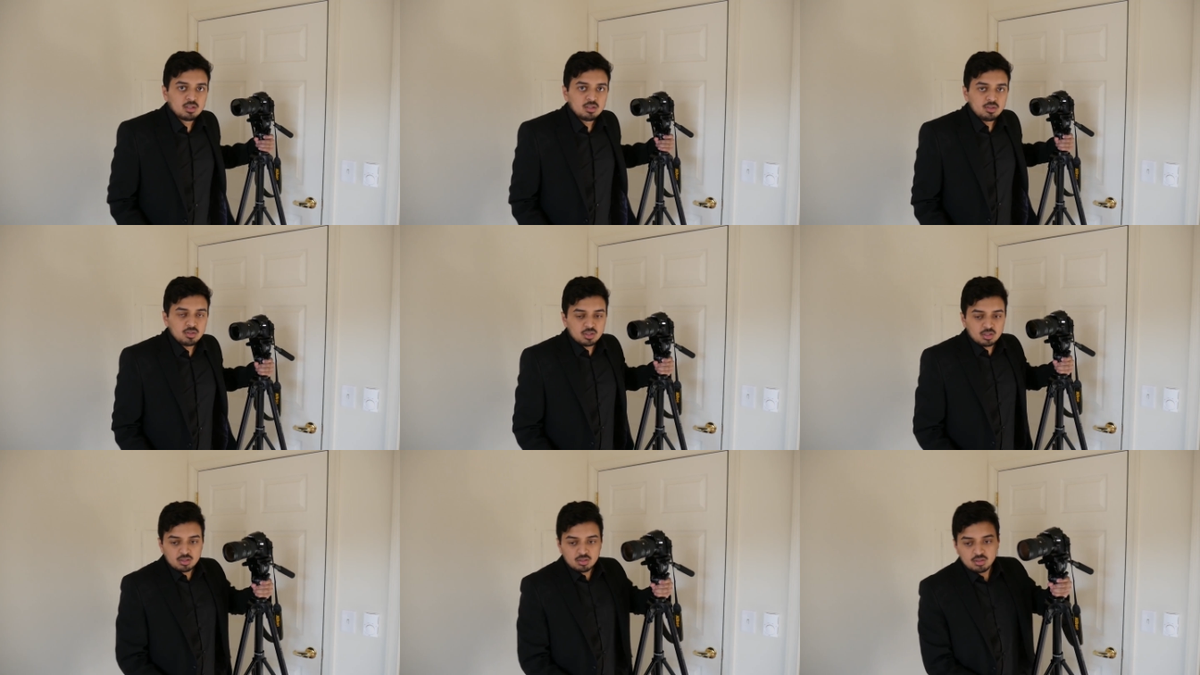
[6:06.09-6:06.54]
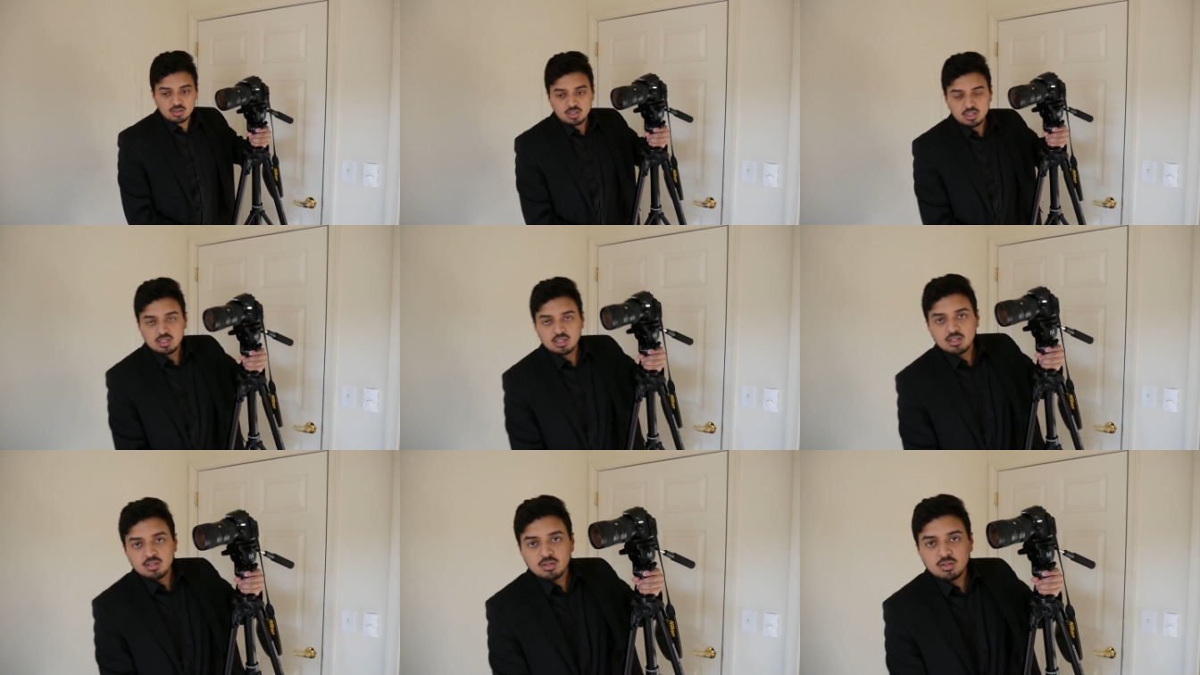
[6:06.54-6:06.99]
He
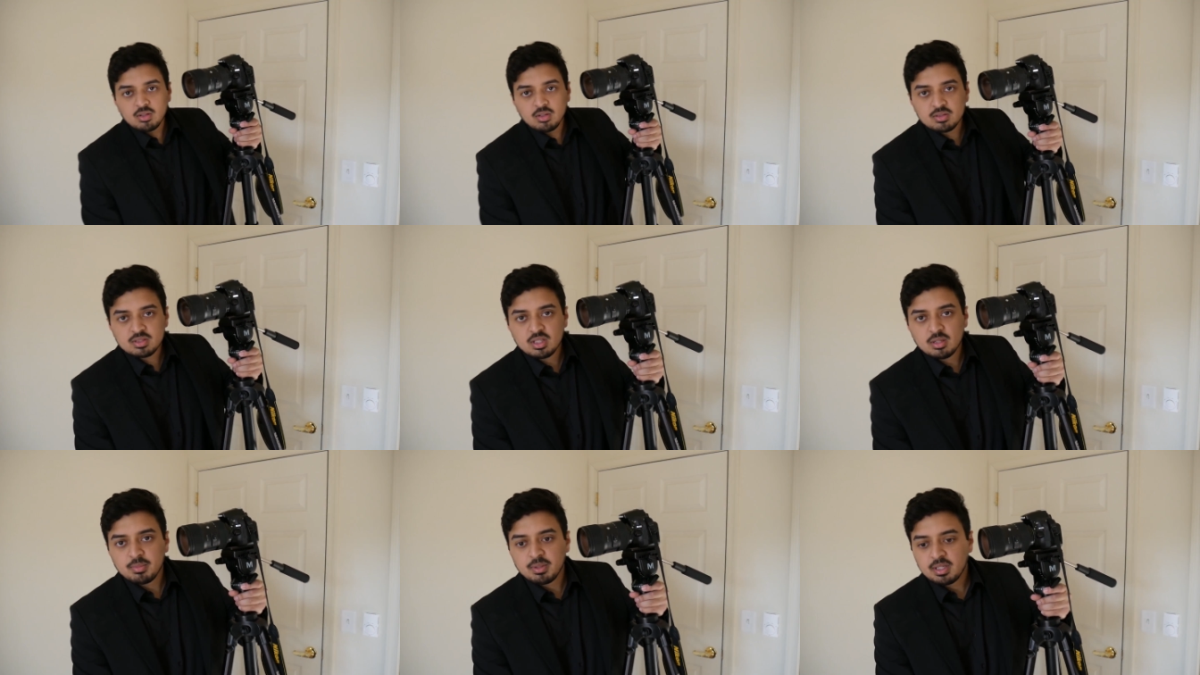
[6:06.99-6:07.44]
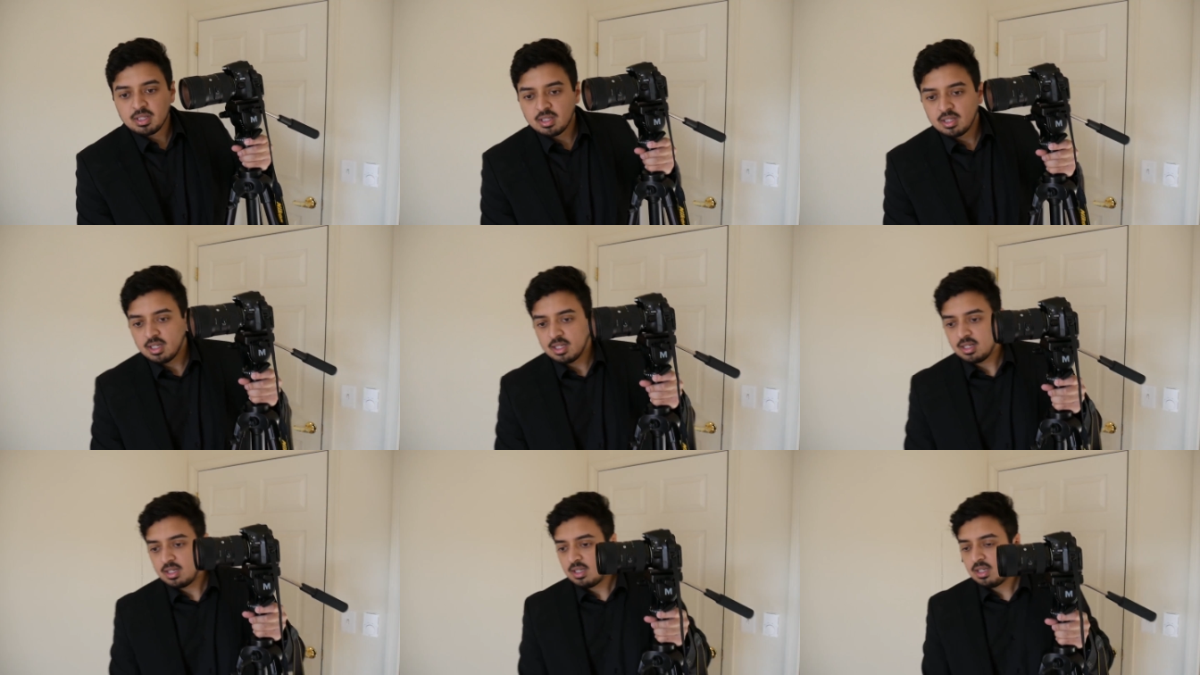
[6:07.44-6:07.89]
can go close up. He can
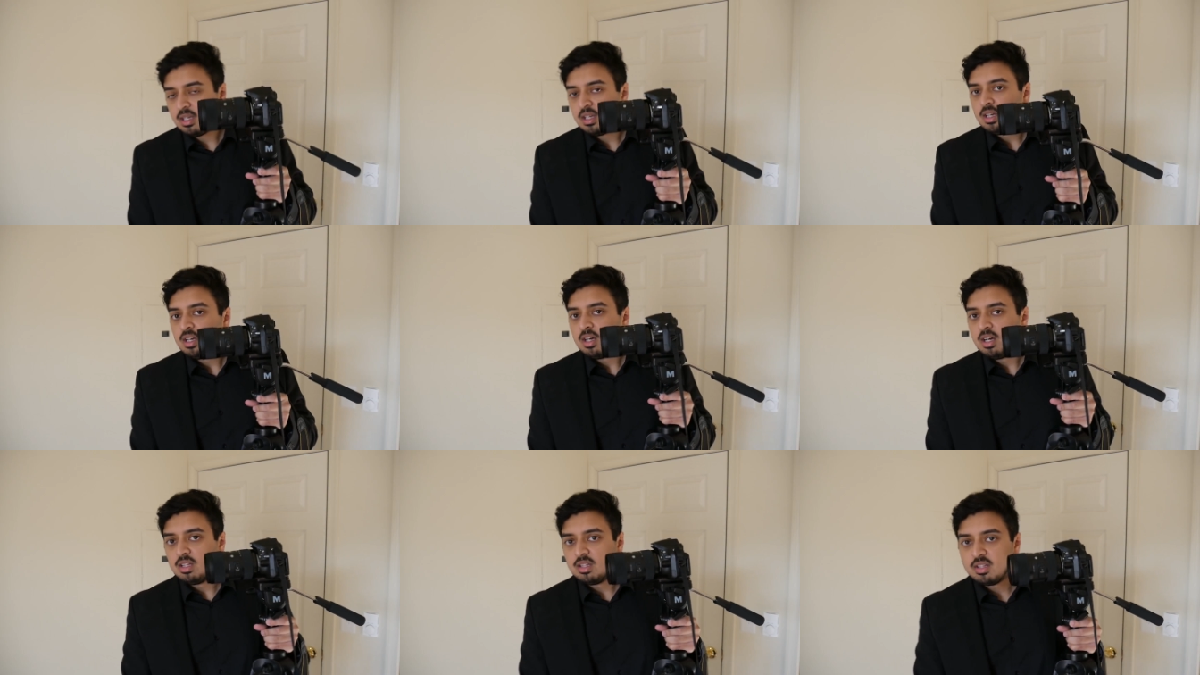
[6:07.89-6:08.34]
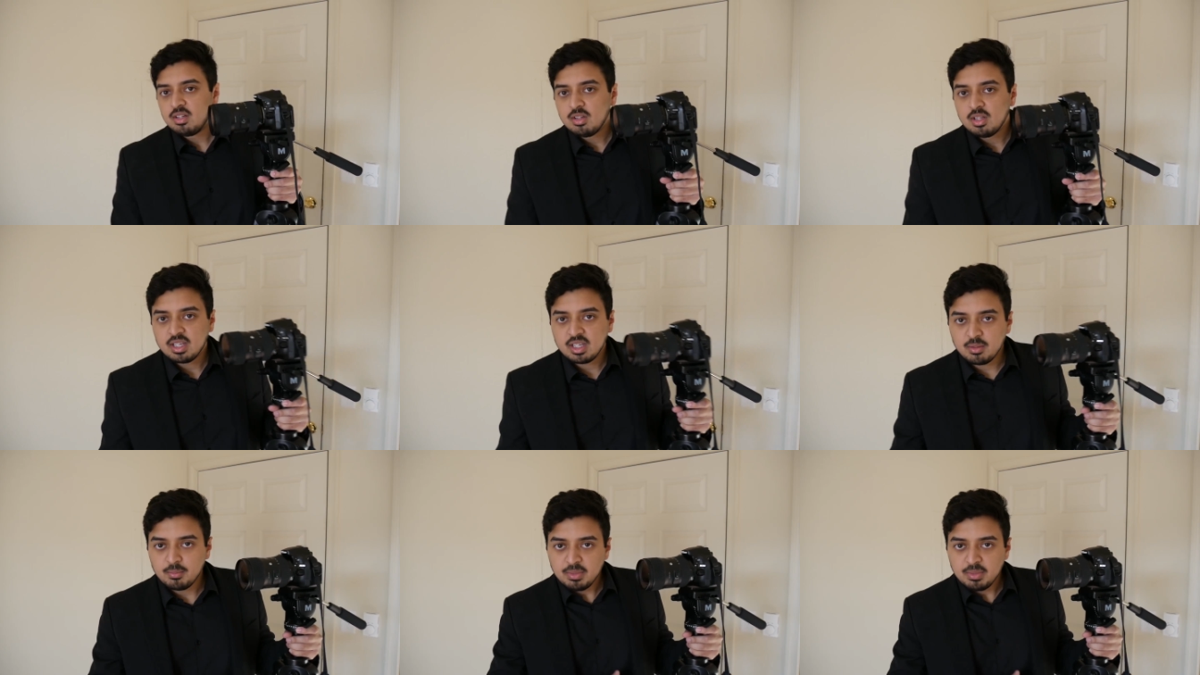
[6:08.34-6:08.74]
get a little like